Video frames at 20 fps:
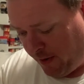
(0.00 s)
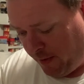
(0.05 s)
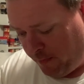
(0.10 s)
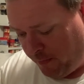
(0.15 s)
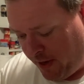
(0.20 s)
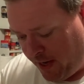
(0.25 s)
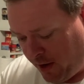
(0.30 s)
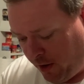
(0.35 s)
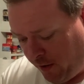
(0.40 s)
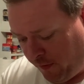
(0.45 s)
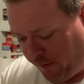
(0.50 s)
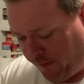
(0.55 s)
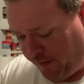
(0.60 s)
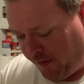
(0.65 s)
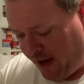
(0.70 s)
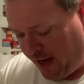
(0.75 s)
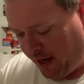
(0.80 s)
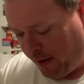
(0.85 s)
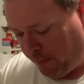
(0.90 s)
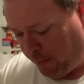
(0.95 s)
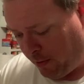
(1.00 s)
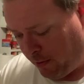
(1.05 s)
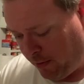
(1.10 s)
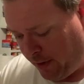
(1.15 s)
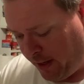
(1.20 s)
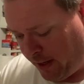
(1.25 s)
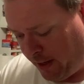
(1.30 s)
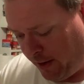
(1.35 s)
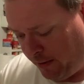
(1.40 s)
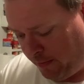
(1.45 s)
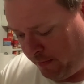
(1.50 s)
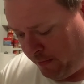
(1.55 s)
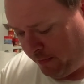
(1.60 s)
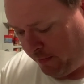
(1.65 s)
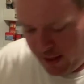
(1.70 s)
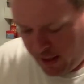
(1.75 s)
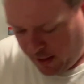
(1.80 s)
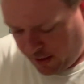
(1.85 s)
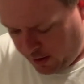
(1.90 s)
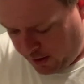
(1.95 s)
a big old fake burrito.
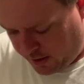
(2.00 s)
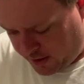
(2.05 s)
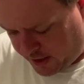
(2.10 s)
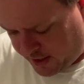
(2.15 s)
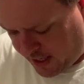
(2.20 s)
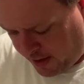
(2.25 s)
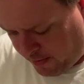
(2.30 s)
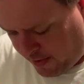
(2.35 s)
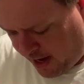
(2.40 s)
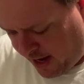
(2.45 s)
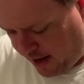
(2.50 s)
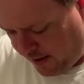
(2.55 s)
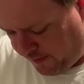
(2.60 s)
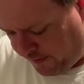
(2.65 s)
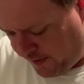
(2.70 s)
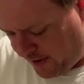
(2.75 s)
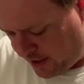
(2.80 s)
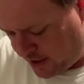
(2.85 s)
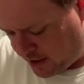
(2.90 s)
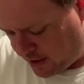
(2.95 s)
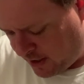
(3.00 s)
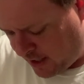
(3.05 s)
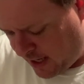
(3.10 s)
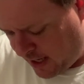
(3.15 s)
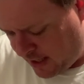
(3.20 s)
It looks semi-official.